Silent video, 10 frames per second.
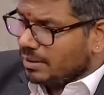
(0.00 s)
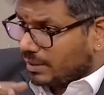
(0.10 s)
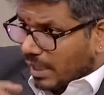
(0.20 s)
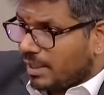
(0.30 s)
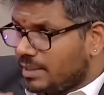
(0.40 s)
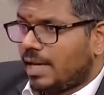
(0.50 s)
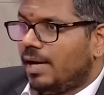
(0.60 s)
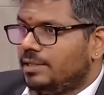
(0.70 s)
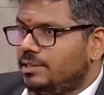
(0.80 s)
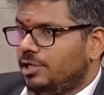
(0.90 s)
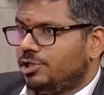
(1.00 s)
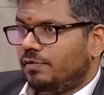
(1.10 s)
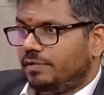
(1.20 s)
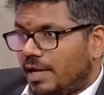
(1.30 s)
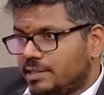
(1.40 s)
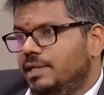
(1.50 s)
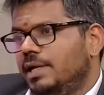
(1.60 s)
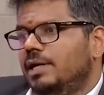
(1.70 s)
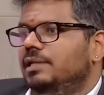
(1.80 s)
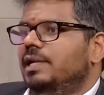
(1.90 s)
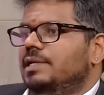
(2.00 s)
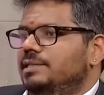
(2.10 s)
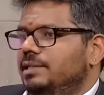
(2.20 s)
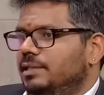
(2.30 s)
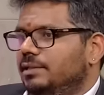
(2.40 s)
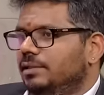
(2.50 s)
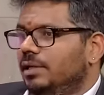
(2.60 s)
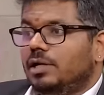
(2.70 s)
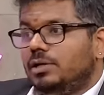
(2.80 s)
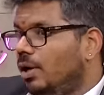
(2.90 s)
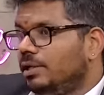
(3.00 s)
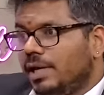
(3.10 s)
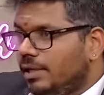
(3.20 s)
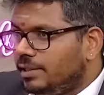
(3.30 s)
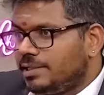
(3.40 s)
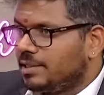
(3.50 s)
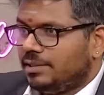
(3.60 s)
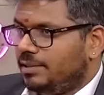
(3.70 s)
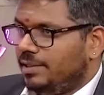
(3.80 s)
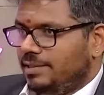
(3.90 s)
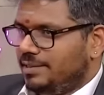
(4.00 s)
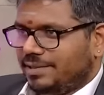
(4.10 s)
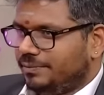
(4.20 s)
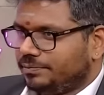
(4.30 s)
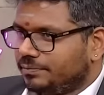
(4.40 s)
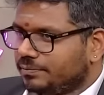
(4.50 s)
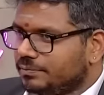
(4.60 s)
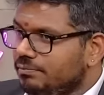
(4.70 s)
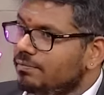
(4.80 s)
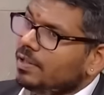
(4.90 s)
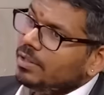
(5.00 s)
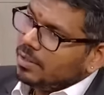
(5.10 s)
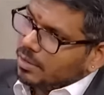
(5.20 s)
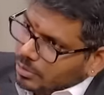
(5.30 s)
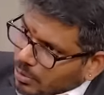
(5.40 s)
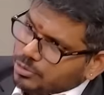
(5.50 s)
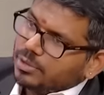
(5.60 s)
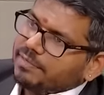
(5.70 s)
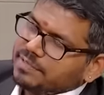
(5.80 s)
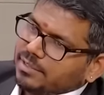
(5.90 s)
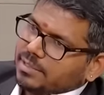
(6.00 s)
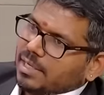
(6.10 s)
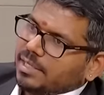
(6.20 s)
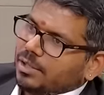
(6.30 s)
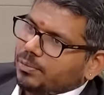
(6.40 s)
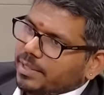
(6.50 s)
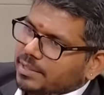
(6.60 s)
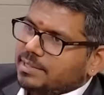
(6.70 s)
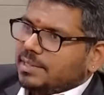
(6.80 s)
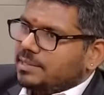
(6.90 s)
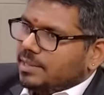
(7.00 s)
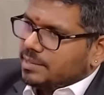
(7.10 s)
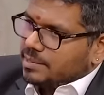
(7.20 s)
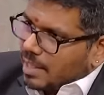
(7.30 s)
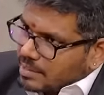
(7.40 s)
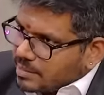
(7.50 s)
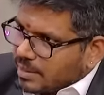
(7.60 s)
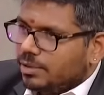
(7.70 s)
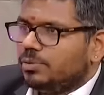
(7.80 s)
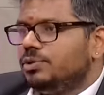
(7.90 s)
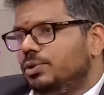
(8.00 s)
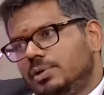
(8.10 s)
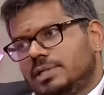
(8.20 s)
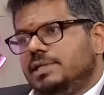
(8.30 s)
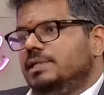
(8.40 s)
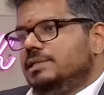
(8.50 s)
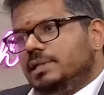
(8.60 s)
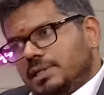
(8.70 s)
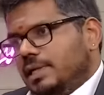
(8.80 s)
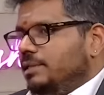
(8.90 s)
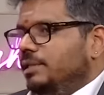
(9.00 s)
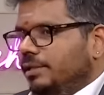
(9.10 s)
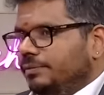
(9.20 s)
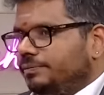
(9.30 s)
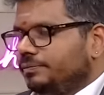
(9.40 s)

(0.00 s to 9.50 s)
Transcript: That is our distinction of the Astika and the Nastika, not the atheist and the theist. Those who give centrality to Vedas are seen as the Astik, and those who don't are seen as the Nastik.